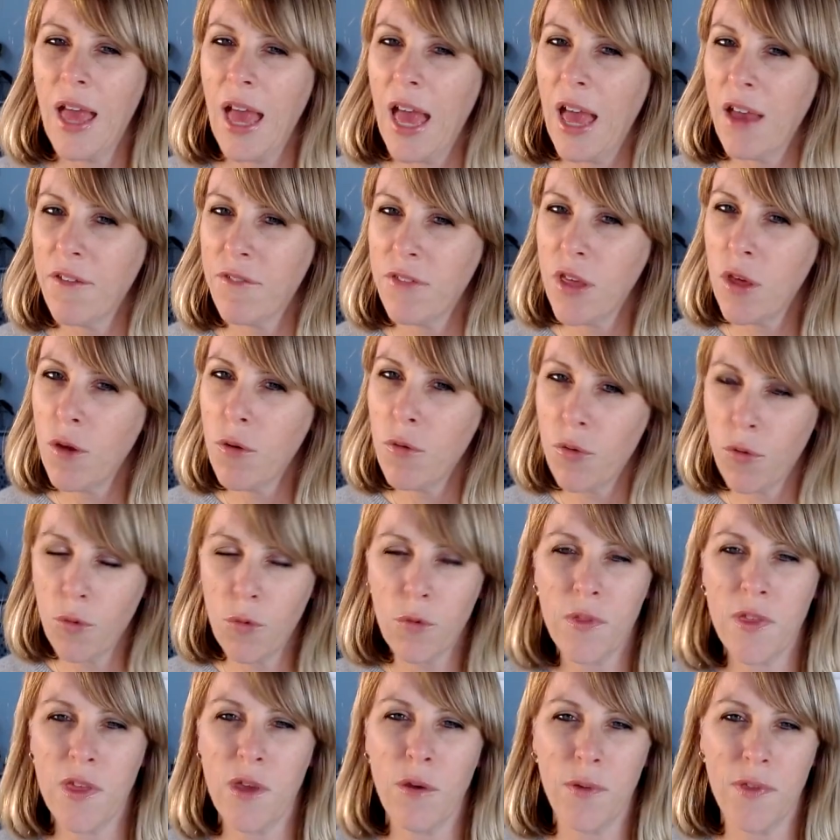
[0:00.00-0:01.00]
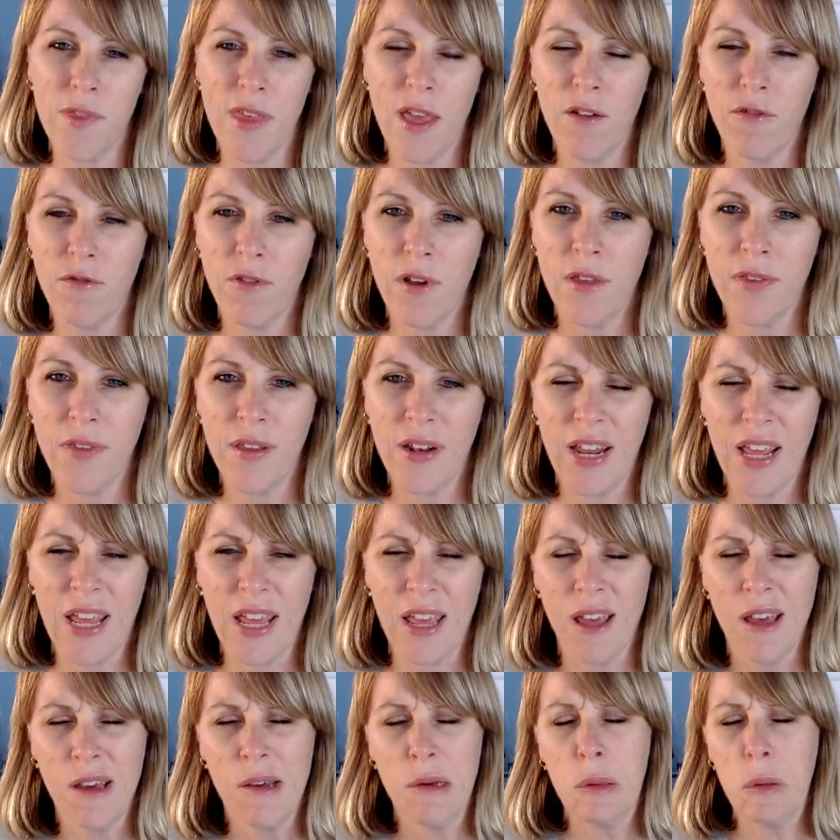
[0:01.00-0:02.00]
Have you thought to yourself
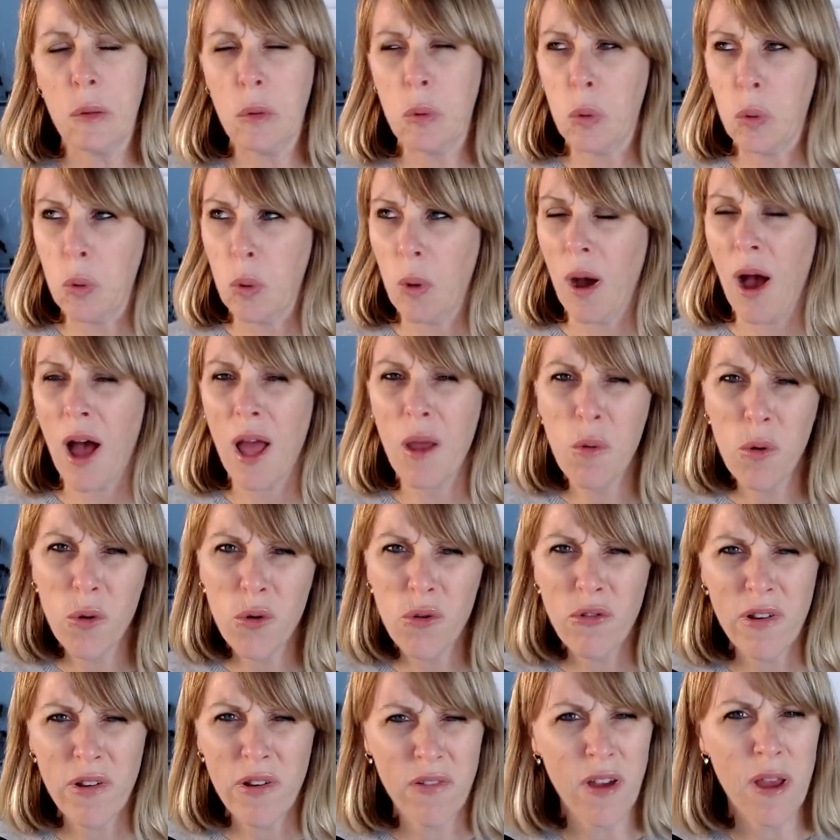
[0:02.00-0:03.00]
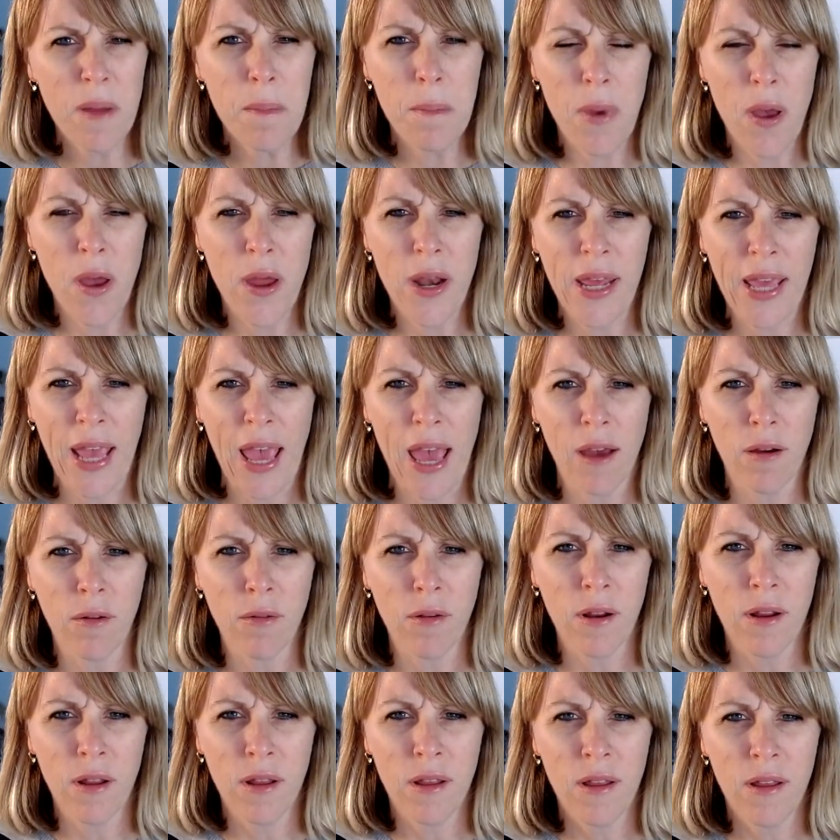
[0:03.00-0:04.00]
recently, I wonder if I'm burning
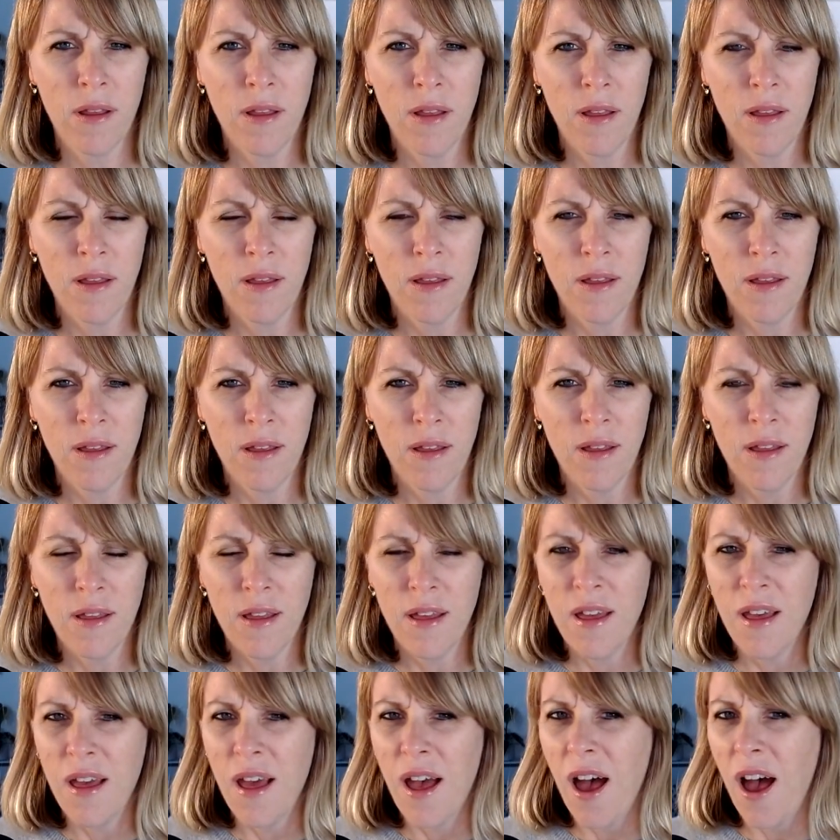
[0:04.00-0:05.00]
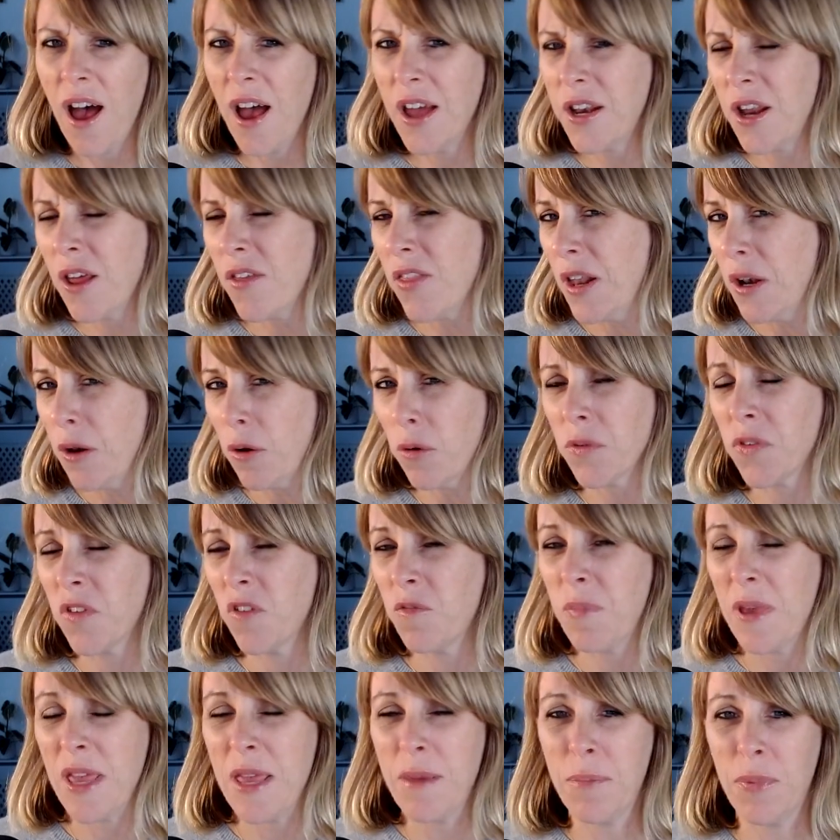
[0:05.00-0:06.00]
out? I know that lots
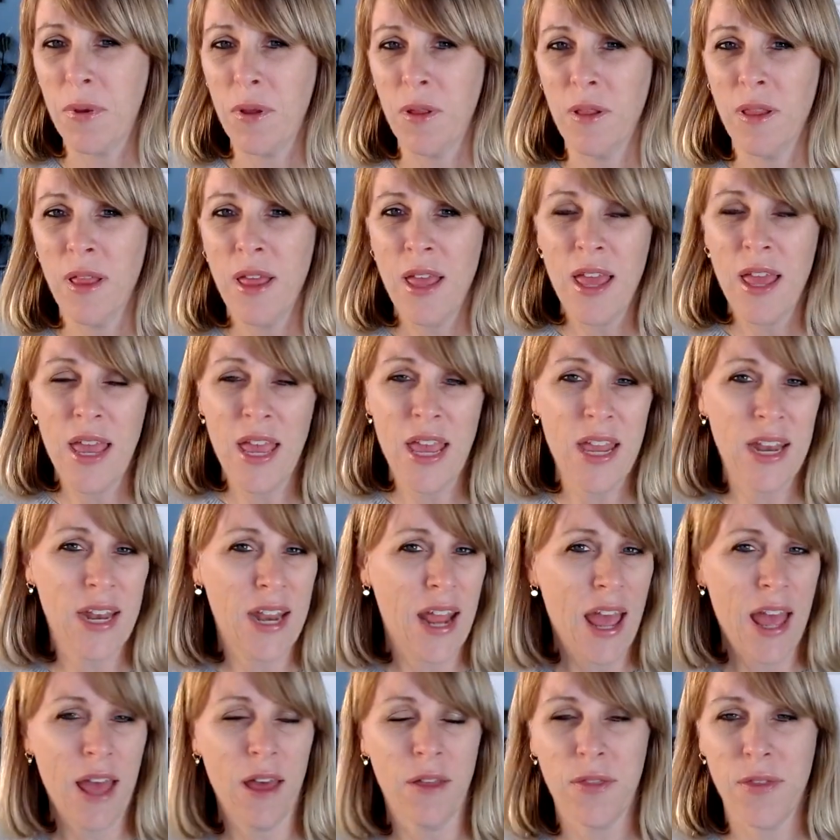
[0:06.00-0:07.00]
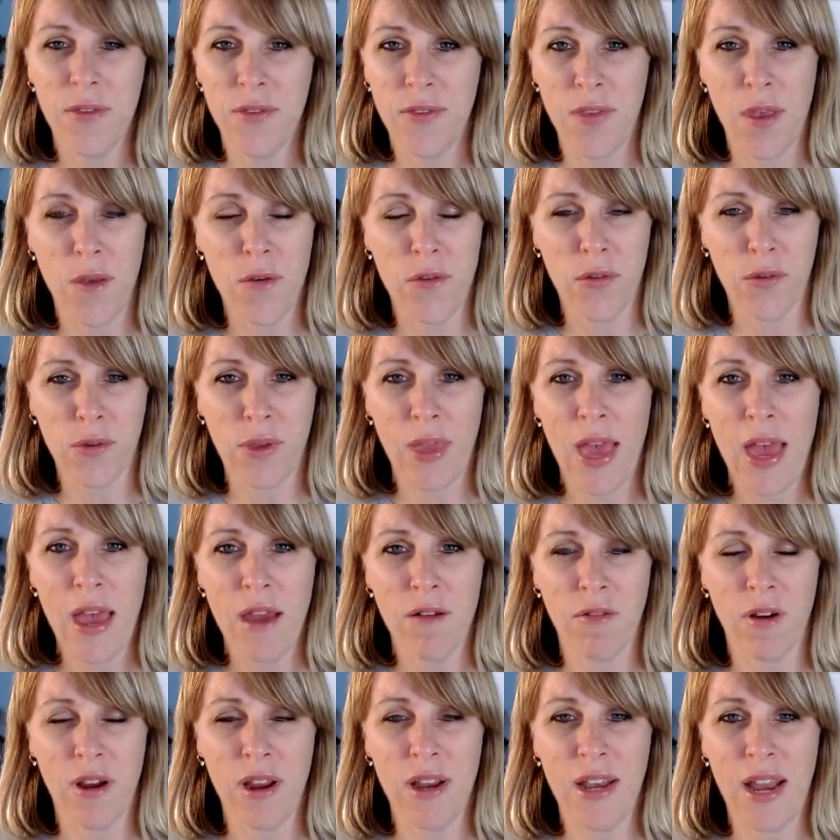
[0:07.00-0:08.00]
of people in health and social care
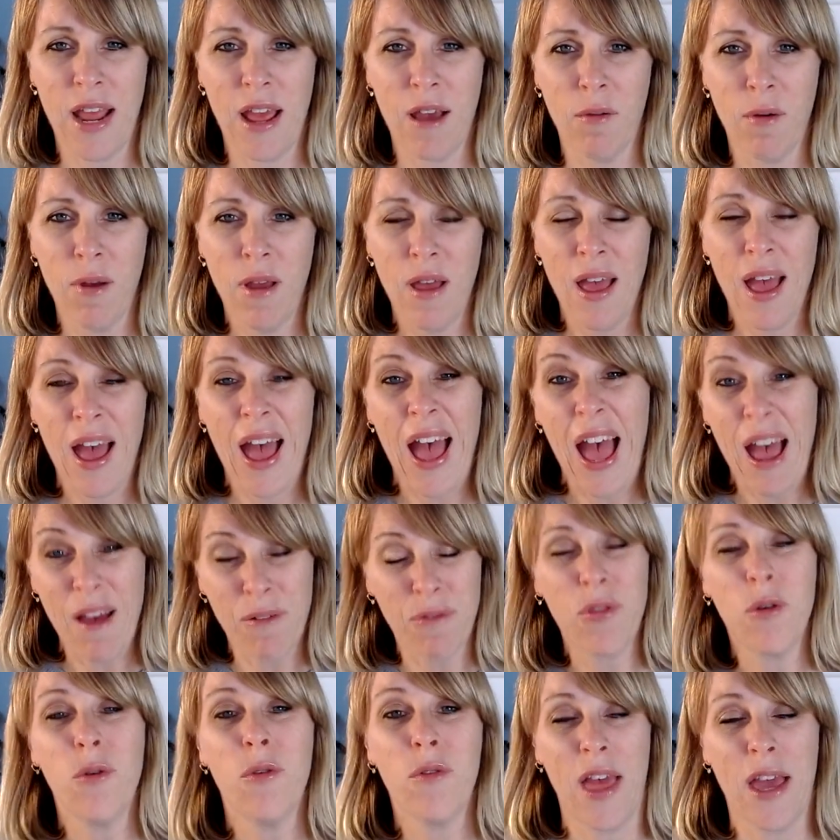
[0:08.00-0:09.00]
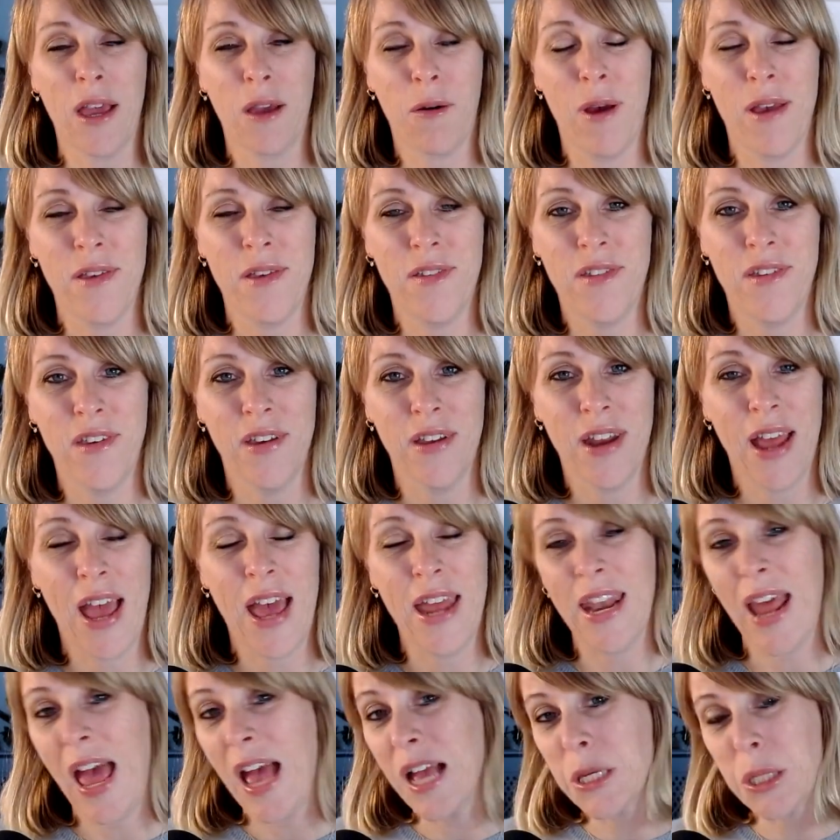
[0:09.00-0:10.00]
right now have thought that question,
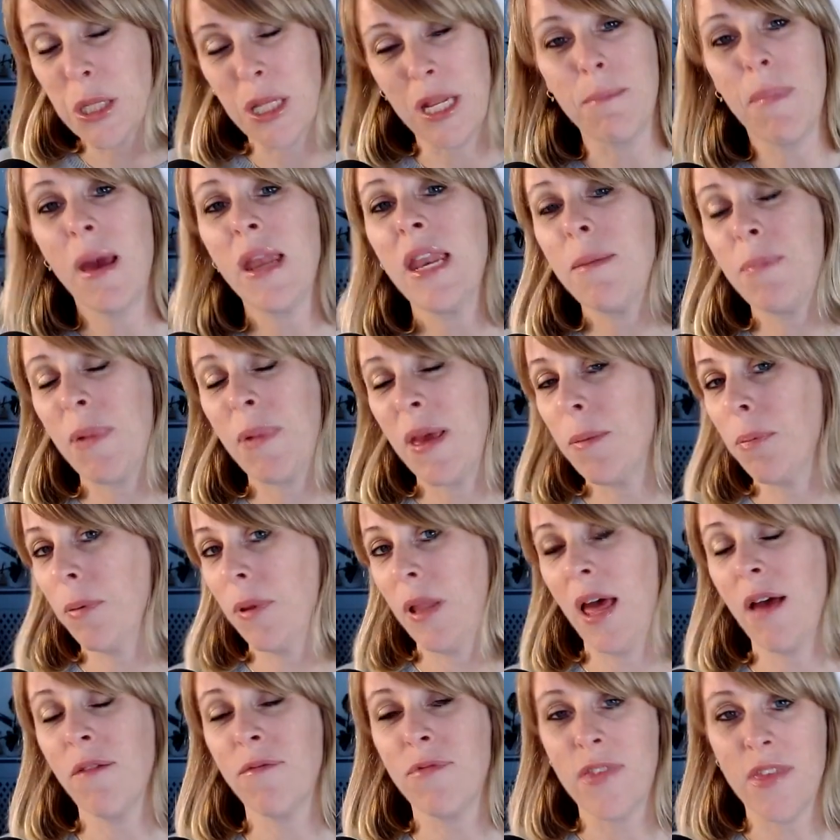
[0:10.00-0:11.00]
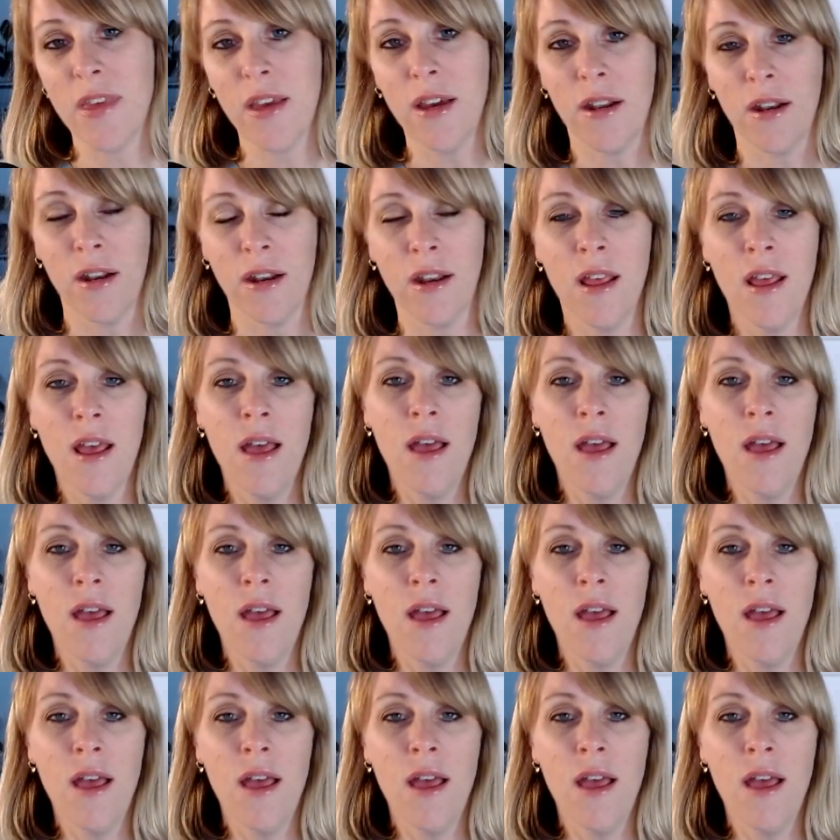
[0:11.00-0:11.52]
and actually many people have done